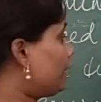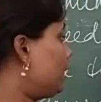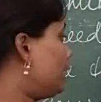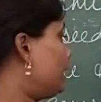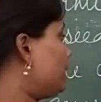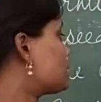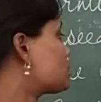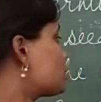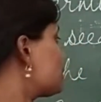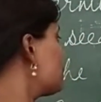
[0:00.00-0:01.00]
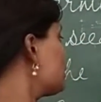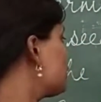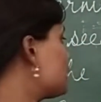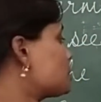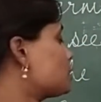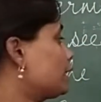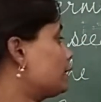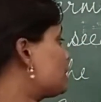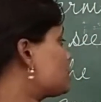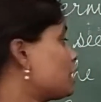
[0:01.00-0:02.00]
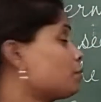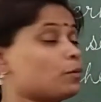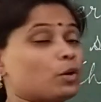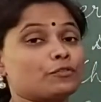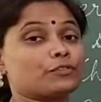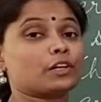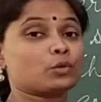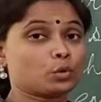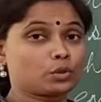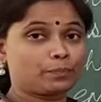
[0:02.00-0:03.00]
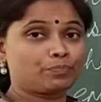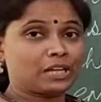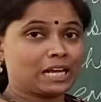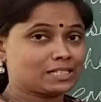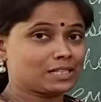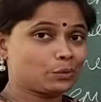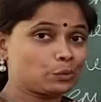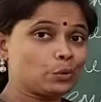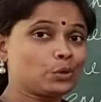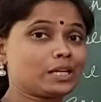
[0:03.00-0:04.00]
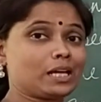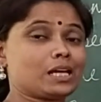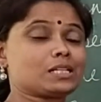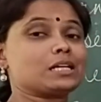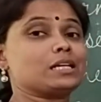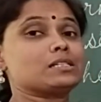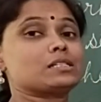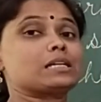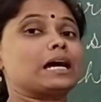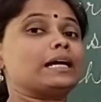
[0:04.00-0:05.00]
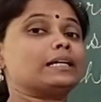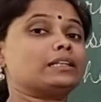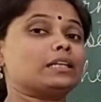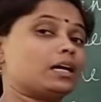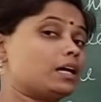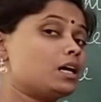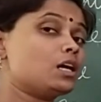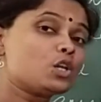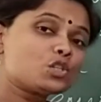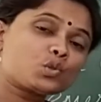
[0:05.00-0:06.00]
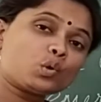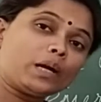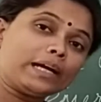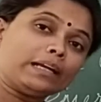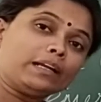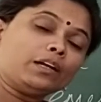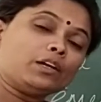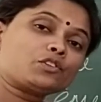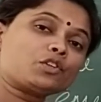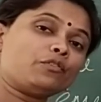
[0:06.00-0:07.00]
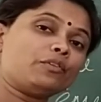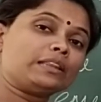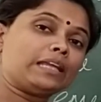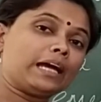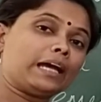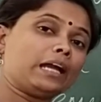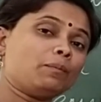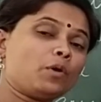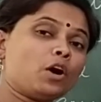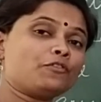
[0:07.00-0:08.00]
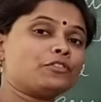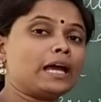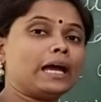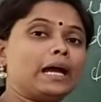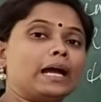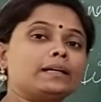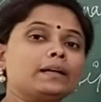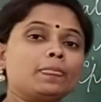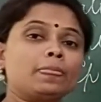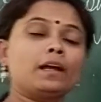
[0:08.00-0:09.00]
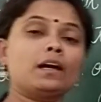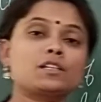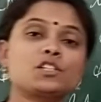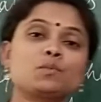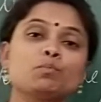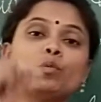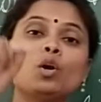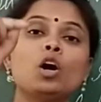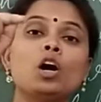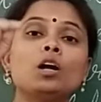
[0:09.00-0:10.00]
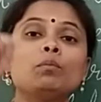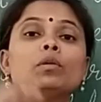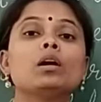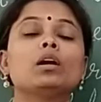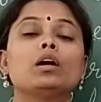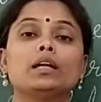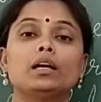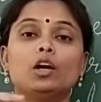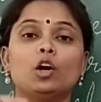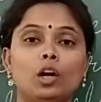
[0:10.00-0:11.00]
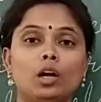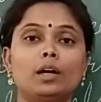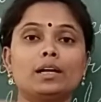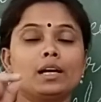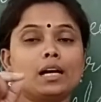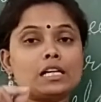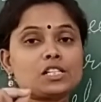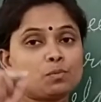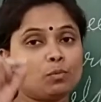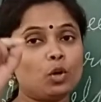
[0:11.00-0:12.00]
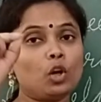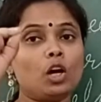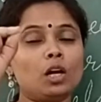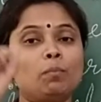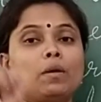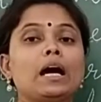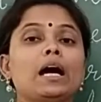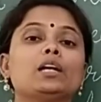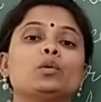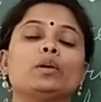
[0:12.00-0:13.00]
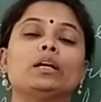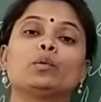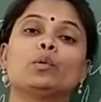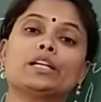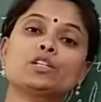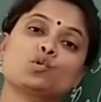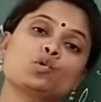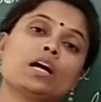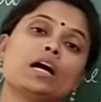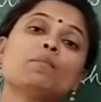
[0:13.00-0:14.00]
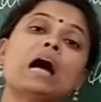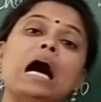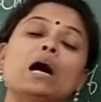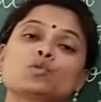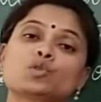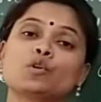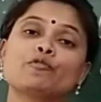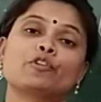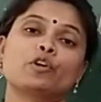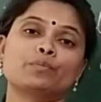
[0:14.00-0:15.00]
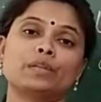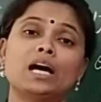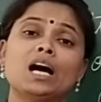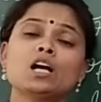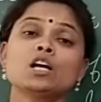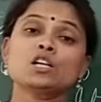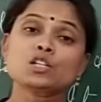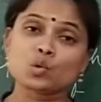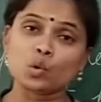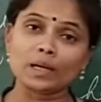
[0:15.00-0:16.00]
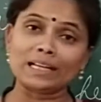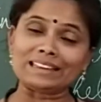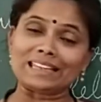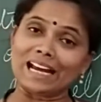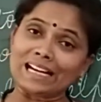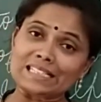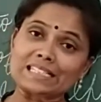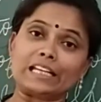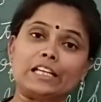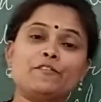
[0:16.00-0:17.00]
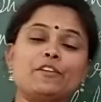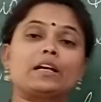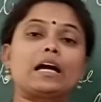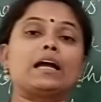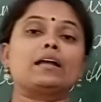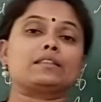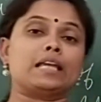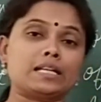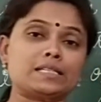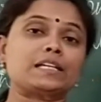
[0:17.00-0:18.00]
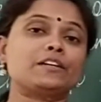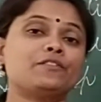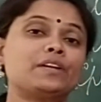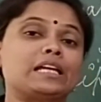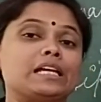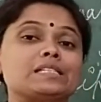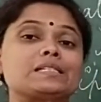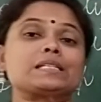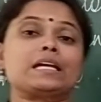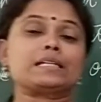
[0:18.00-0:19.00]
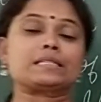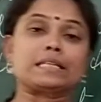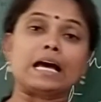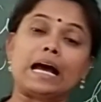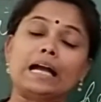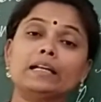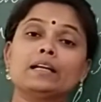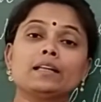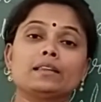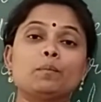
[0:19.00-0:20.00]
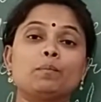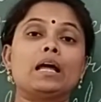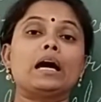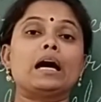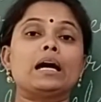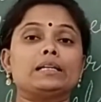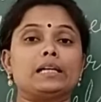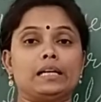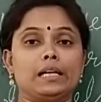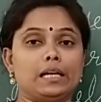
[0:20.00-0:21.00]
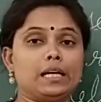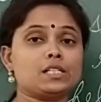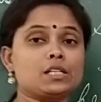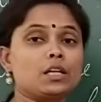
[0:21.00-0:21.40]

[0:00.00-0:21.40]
the tip of the root, as the root is inside the soil. So with the help of that, a small bird or a small plant will going to come out of from the soil. That significance states that the plant is